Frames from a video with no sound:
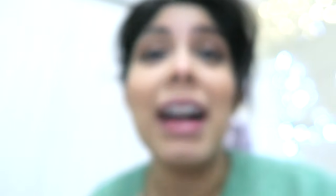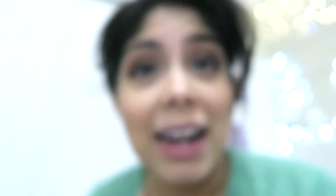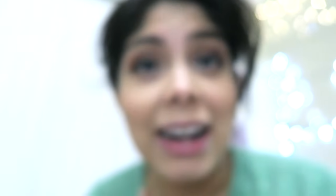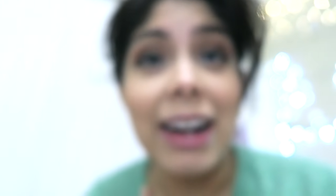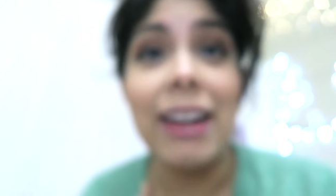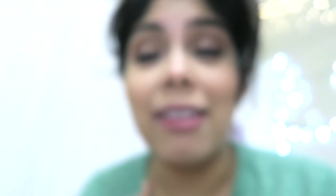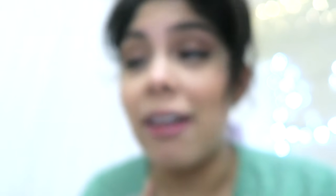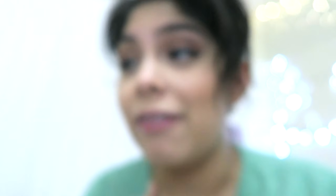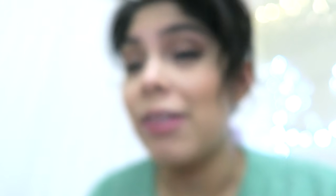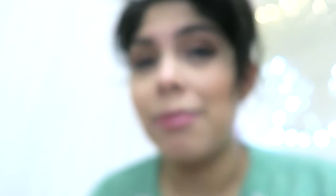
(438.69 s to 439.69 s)
I
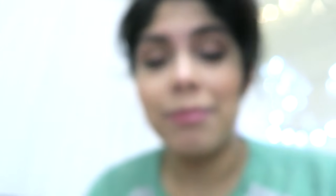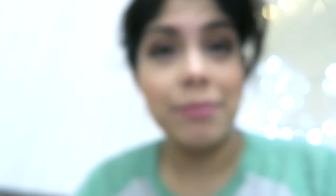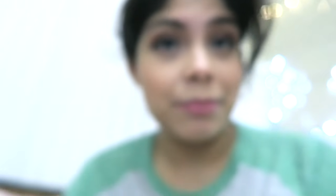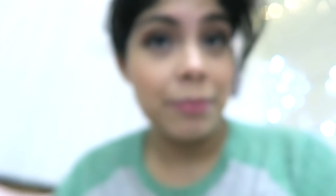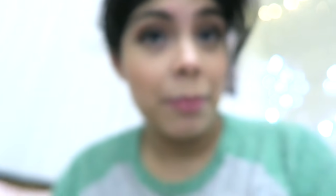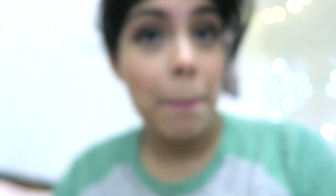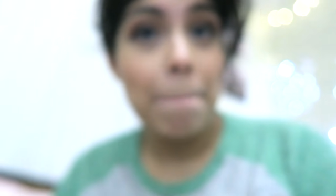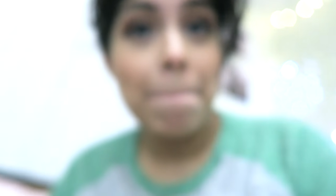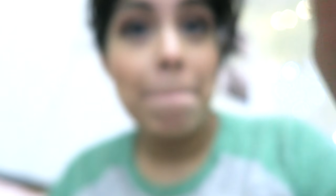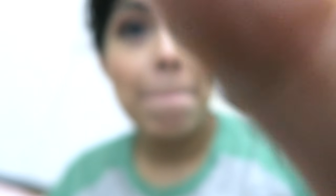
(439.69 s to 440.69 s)
love them.
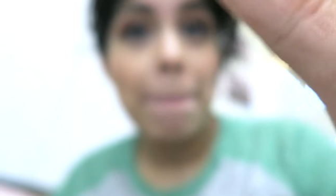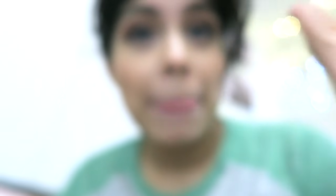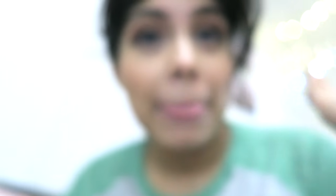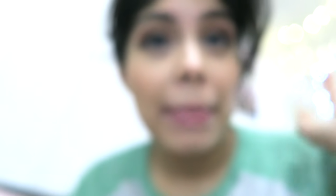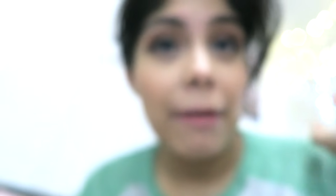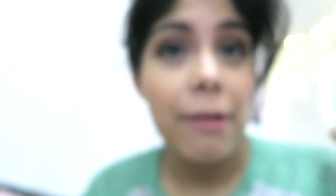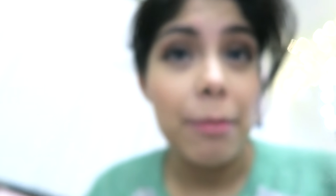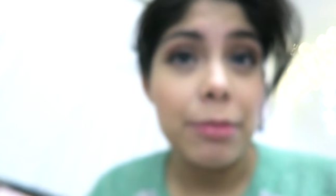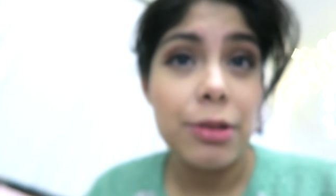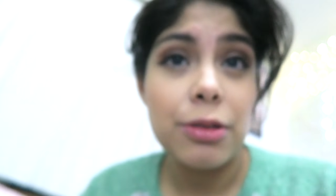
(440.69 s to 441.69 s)
Oh,
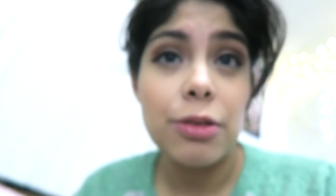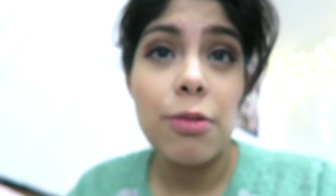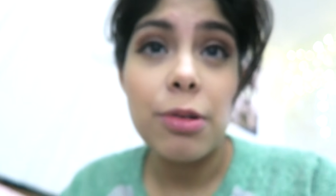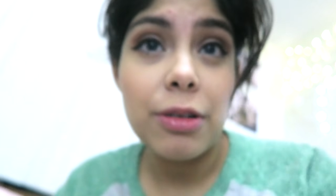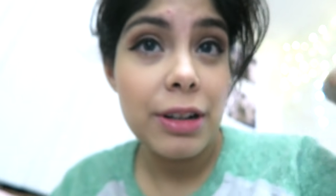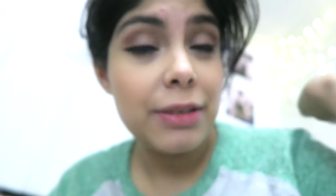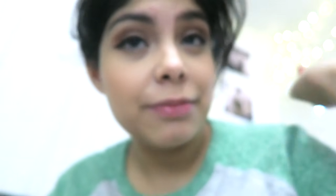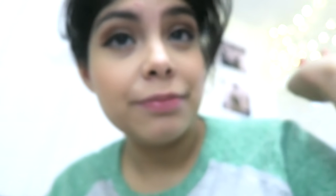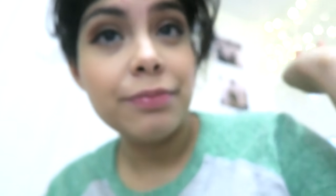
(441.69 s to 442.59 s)
I'm so blurry.